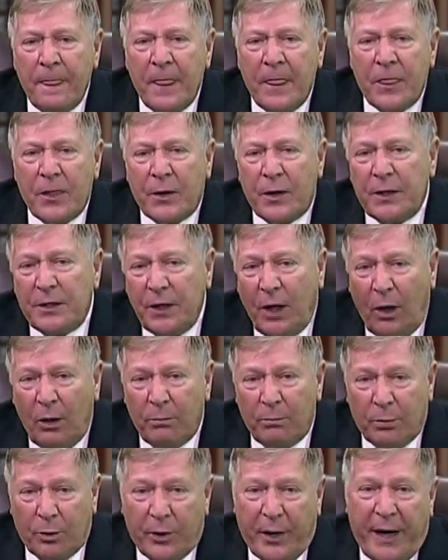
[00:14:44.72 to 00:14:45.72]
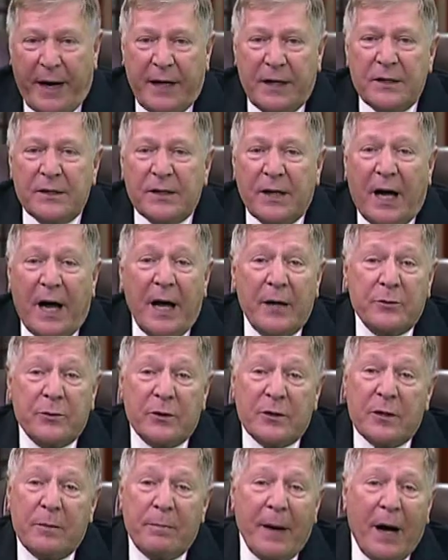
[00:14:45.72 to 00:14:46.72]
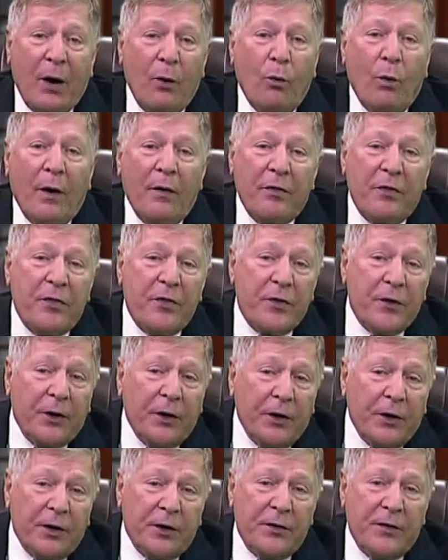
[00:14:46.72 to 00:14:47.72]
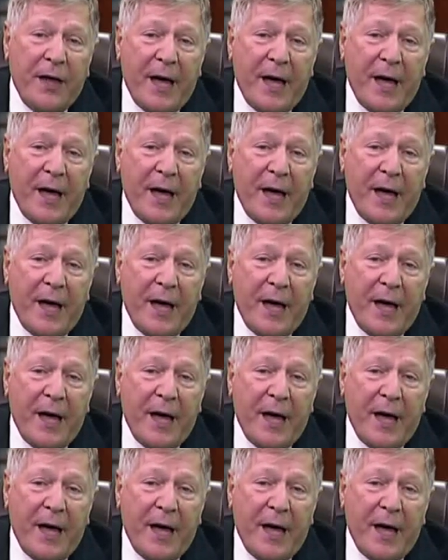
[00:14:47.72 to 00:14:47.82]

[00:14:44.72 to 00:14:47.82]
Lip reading: Their adult brain size was about 1/3